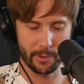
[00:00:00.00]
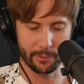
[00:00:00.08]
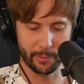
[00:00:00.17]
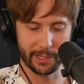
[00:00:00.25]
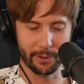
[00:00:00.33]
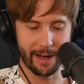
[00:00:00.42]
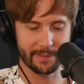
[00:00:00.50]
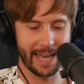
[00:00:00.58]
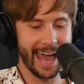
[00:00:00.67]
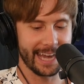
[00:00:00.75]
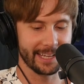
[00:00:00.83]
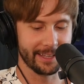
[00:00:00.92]
when, when you have
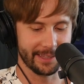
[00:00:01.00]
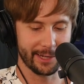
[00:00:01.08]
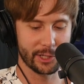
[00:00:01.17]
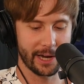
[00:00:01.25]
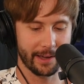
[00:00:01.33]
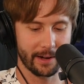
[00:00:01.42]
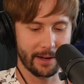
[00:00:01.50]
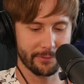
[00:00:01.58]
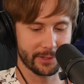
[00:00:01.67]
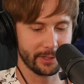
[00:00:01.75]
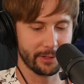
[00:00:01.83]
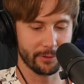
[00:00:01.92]
to add it and then check it
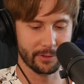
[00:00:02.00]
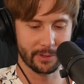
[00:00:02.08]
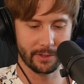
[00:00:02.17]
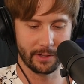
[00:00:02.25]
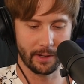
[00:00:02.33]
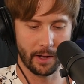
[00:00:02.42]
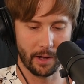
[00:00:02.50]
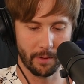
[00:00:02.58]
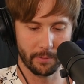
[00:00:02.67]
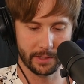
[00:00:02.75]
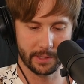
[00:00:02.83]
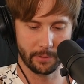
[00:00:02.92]
off, so you don't.
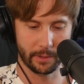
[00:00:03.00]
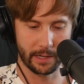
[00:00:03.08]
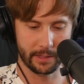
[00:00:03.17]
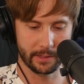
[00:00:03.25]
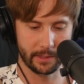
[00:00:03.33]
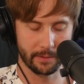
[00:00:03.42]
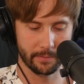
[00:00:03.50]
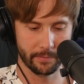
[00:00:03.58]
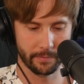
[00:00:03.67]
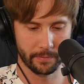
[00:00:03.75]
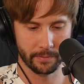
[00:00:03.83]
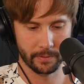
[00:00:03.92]
Um, let's see, what did I see?
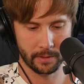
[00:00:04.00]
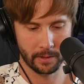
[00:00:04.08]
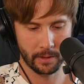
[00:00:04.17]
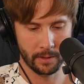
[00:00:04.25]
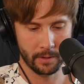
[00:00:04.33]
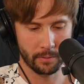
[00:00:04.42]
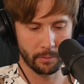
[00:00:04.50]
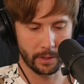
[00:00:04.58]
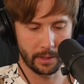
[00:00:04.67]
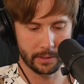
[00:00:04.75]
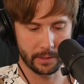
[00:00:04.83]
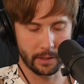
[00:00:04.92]

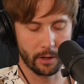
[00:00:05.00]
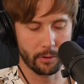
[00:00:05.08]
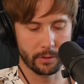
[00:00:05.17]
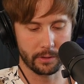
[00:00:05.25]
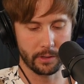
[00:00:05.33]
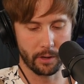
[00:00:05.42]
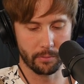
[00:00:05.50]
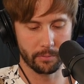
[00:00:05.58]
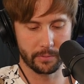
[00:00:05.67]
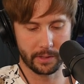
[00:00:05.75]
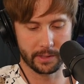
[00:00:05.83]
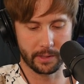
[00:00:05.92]
What did I see? Oh no,
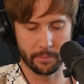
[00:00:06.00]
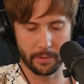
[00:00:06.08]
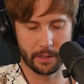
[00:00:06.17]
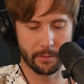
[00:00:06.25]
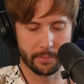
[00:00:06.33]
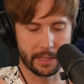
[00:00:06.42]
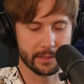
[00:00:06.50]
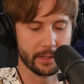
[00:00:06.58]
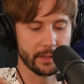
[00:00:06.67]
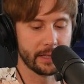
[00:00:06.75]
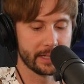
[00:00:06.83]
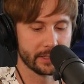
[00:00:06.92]
it's at the bottom. That's
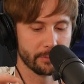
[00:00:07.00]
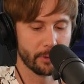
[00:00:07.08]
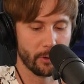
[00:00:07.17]
the that's the